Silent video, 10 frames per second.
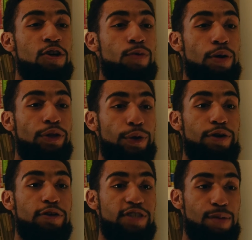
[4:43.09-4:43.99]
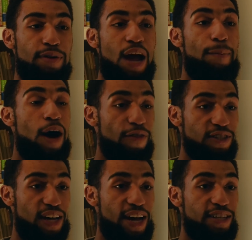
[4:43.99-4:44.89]
Eroglu and her team to
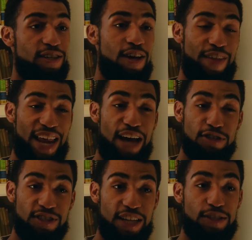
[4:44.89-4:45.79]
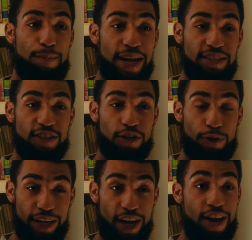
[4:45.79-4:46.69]
hypothesize that astrocytes might
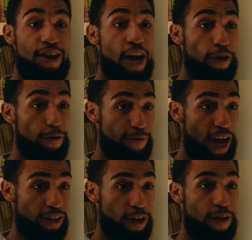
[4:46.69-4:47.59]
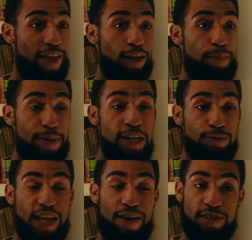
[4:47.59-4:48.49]
secrete another factor that competes
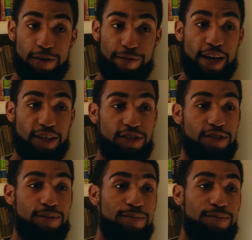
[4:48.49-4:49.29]
with heaven's effects.